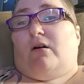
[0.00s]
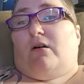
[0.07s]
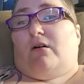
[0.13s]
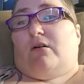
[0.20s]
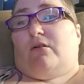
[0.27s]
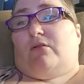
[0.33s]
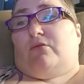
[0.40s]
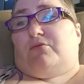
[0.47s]

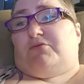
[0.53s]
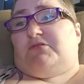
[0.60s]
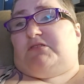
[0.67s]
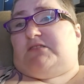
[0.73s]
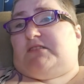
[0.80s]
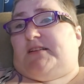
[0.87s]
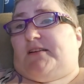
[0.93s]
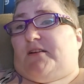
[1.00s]
Oh
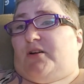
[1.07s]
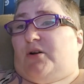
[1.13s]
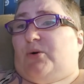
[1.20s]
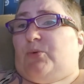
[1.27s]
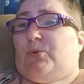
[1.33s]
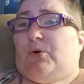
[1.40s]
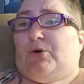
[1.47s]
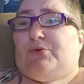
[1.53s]
dear,
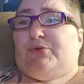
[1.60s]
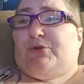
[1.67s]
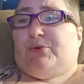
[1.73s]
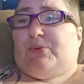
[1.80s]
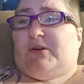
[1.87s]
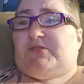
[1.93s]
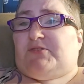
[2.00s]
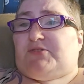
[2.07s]
won't
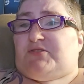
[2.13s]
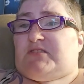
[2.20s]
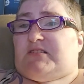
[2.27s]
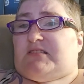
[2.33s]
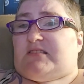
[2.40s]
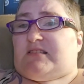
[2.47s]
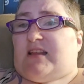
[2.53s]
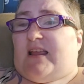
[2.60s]
you
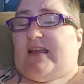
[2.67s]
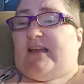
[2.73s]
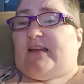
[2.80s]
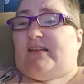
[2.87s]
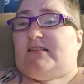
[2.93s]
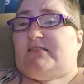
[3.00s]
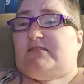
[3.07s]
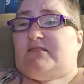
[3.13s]

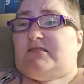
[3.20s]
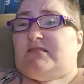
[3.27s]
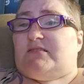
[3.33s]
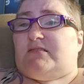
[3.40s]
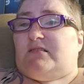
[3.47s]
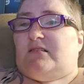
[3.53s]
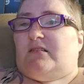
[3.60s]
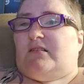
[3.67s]
understand?
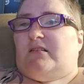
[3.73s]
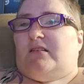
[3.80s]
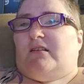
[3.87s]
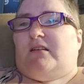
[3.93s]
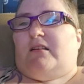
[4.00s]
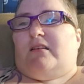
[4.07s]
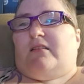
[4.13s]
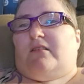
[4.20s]

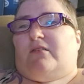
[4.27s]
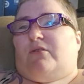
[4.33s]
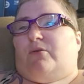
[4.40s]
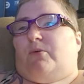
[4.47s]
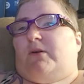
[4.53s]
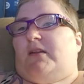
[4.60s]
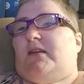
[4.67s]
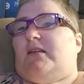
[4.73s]
The
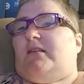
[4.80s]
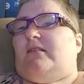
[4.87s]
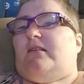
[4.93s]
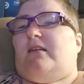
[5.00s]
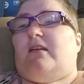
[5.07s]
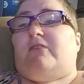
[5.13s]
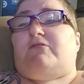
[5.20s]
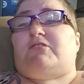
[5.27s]
queen
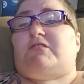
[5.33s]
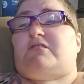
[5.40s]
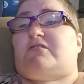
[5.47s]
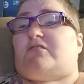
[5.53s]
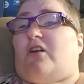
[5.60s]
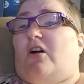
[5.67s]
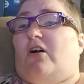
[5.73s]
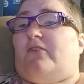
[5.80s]
gave a
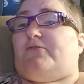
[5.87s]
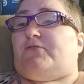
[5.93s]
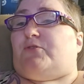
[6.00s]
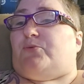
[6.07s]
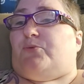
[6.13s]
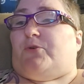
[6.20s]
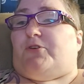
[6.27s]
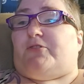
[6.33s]
soft,
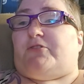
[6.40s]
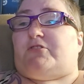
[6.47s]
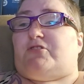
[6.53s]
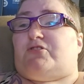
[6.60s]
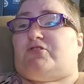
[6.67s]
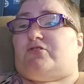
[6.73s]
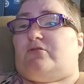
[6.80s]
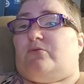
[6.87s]

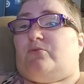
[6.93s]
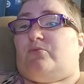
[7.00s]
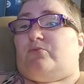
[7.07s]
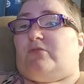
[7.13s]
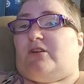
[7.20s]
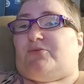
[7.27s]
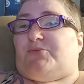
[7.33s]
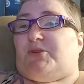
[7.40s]

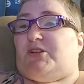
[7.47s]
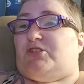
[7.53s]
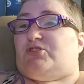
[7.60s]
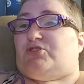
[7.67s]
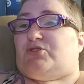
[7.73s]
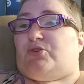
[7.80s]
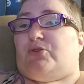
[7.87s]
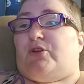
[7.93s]

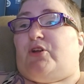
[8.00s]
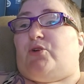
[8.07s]
reassuring